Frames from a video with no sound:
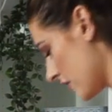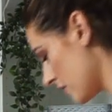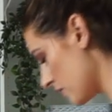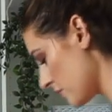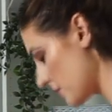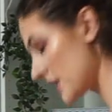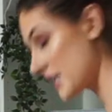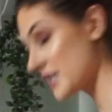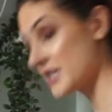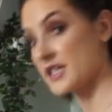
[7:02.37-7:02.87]

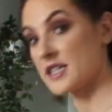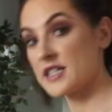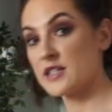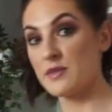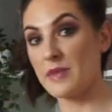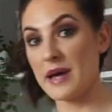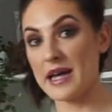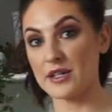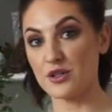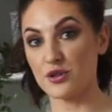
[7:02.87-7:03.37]
But it does
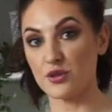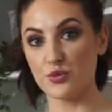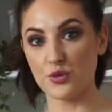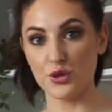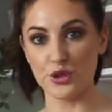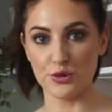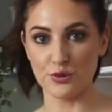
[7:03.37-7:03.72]
depend on what you